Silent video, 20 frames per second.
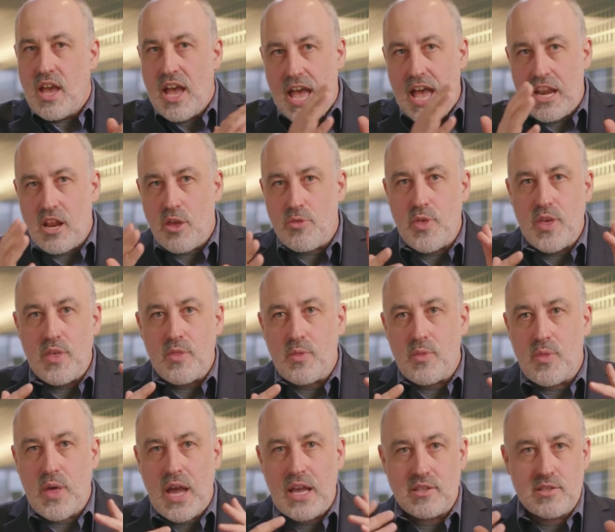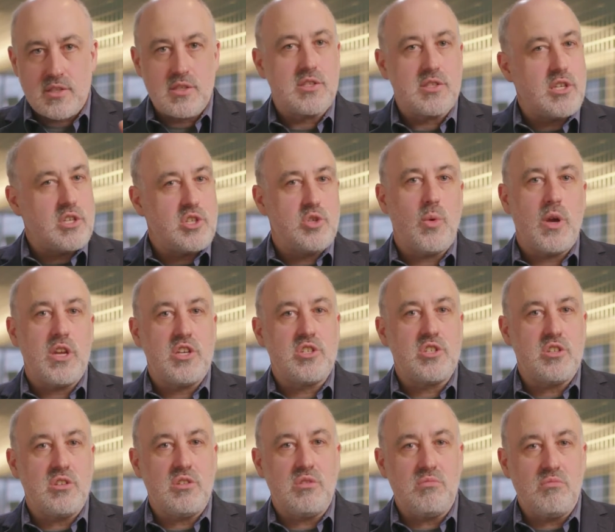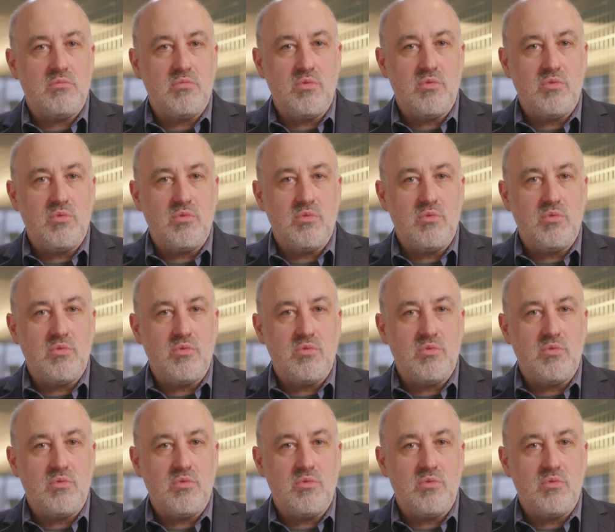And I think that's the situation